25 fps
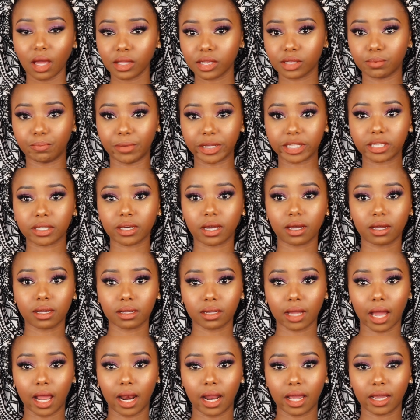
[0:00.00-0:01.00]
That's better.
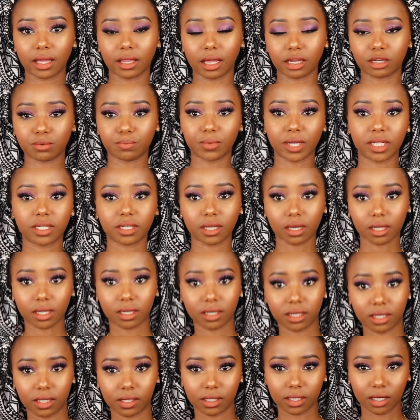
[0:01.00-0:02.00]
I like that better.
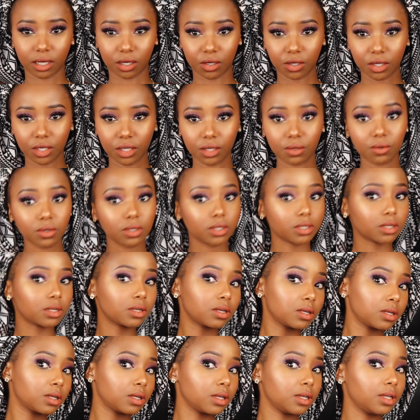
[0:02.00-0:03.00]
Does it look cute?
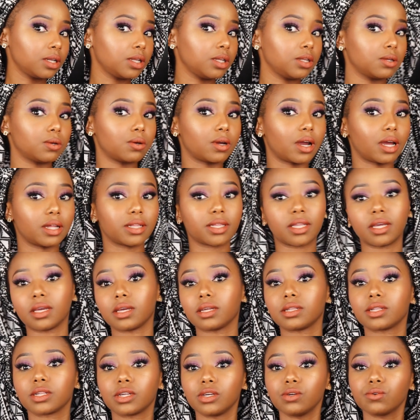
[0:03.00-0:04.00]
You guys think
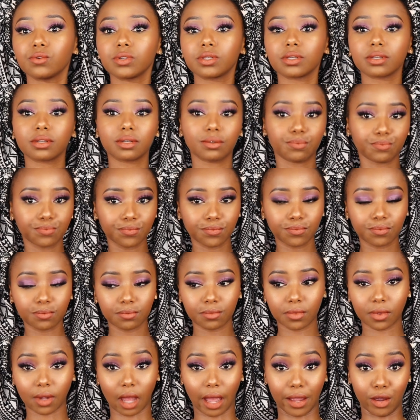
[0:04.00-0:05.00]
it's cute?
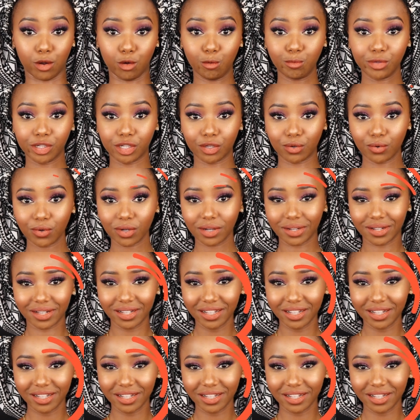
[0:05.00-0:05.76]
I hope so.